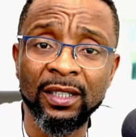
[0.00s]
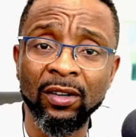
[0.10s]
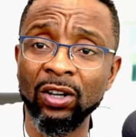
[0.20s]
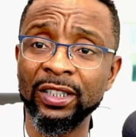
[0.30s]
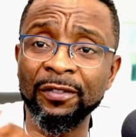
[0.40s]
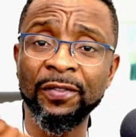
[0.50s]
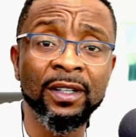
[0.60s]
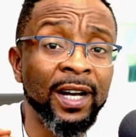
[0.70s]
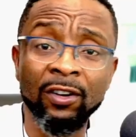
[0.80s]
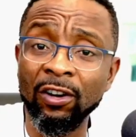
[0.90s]
or the
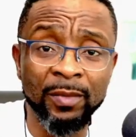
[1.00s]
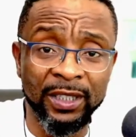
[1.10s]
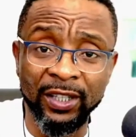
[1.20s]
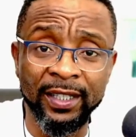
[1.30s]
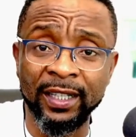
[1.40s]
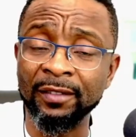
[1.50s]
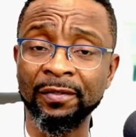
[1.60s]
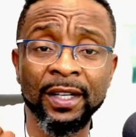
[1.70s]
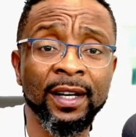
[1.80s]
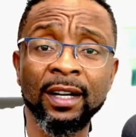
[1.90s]
federal
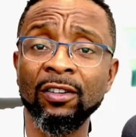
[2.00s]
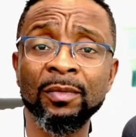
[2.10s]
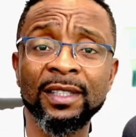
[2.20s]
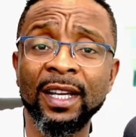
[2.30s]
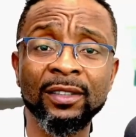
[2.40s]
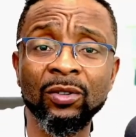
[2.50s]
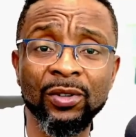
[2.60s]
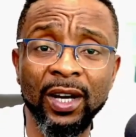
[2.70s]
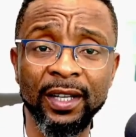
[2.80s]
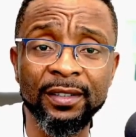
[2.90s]
government had no
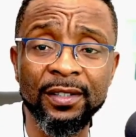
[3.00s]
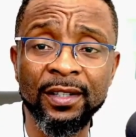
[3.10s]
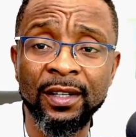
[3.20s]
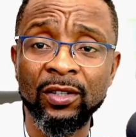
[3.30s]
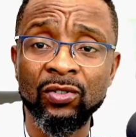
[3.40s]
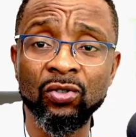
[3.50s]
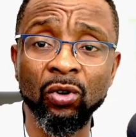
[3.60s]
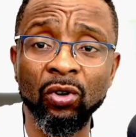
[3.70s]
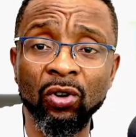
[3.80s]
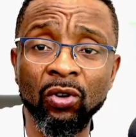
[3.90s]
right
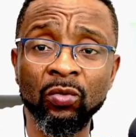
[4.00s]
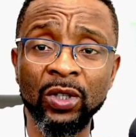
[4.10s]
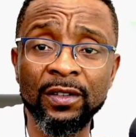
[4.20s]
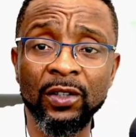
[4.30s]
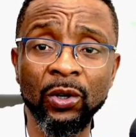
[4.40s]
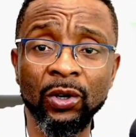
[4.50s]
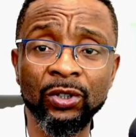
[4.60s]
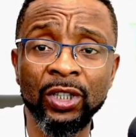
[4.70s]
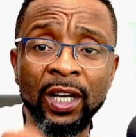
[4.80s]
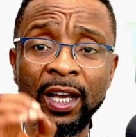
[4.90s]
to
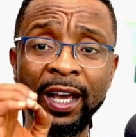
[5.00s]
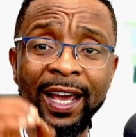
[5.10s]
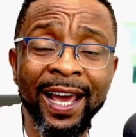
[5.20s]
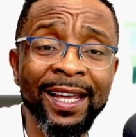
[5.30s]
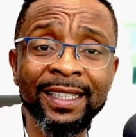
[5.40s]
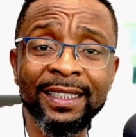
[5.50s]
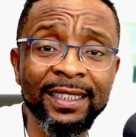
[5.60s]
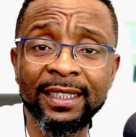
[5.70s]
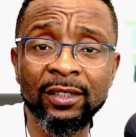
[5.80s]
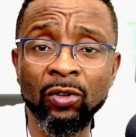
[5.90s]
withhold
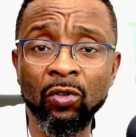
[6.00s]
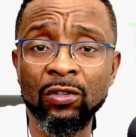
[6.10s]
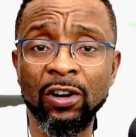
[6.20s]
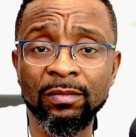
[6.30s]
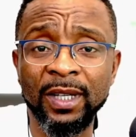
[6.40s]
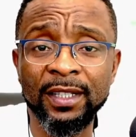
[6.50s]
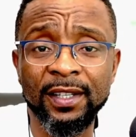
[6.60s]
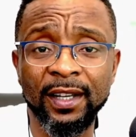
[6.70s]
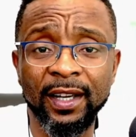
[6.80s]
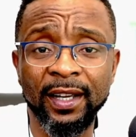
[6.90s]
any local government
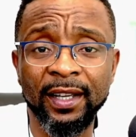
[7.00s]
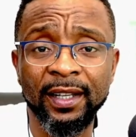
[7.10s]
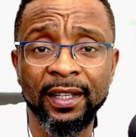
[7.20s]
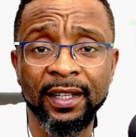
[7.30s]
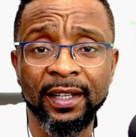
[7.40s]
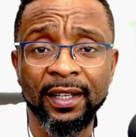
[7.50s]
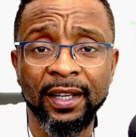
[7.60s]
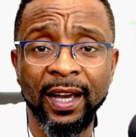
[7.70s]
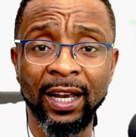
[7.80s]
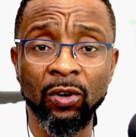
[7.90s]

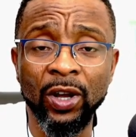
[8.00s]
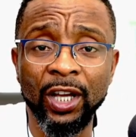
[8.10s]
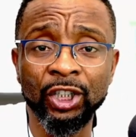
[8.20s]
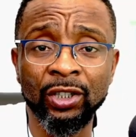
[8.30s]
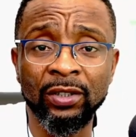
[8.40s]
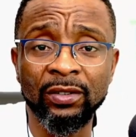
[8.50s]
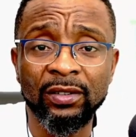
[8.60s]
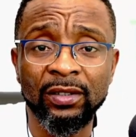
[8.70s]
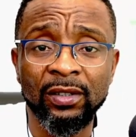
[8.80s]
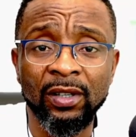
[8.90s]
allocation
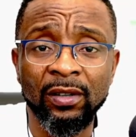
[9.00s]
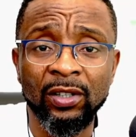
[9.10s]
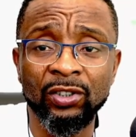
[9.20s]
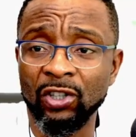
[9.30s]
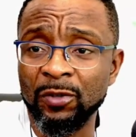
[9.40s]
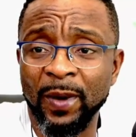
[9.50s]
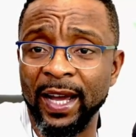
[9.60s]
just